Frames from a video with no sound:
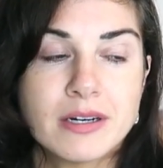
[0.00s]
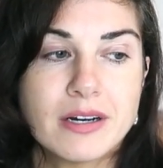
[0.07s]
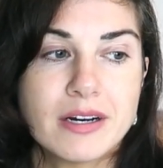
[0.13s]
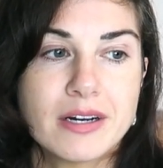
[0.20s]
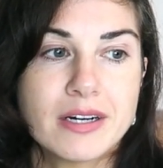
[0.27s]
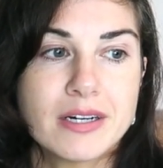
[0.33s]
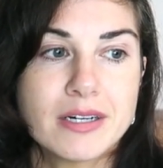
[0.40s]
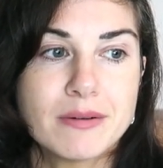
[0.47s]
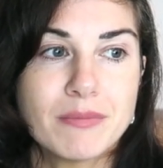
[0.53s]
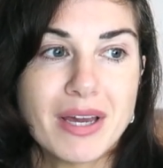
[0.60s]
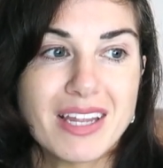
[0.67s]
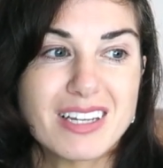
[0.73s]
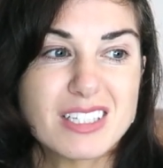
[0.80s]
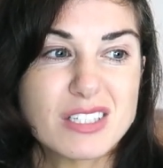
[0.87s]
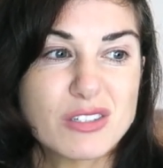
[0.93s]
Um,
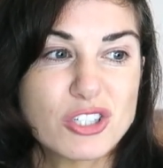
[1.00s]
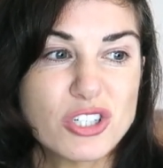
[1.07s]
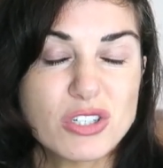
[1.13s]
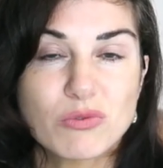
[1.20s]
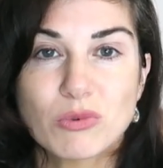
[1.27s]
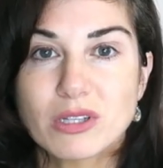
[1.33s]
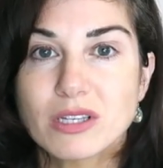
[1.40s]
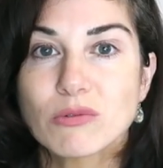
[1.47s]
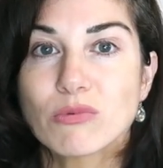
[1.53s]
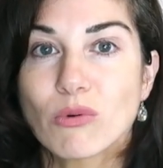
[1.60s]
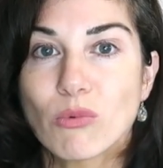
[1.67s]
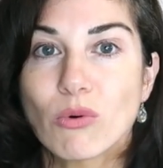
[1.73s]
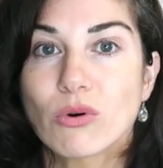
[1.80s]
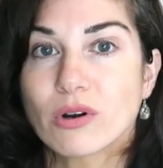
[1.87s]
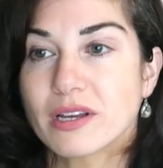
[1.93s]
and it's just really
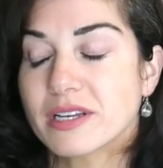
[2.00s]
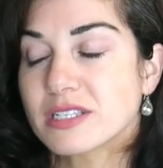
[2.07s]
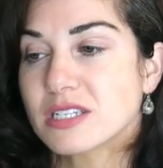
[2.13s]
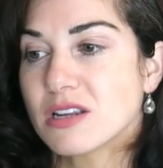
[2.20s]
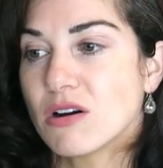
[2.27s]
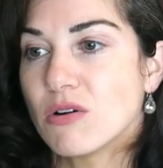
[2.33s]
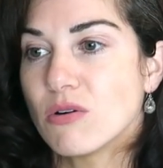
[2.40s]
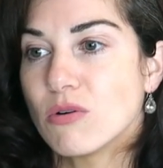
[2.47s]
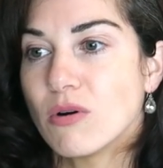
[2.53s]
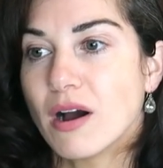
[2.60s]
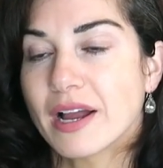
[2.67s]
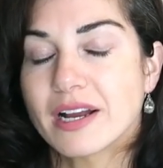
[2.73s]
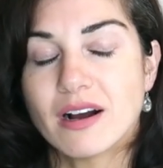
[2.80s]
rewarding. So I